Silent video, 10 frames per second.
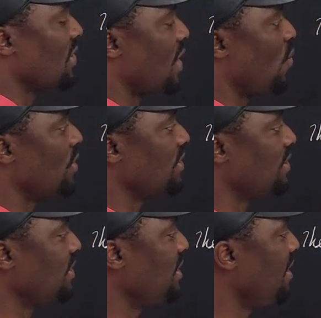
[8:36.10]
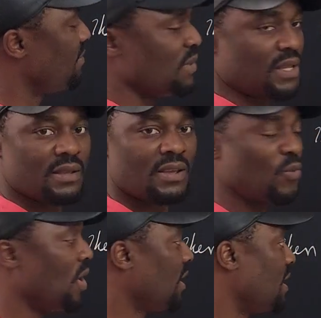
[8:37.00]
And what does this give me?
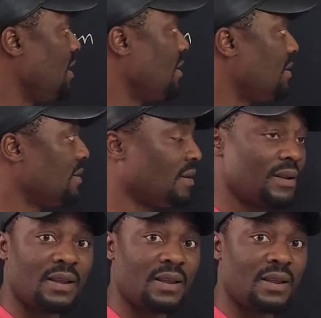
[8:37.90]
Well, here,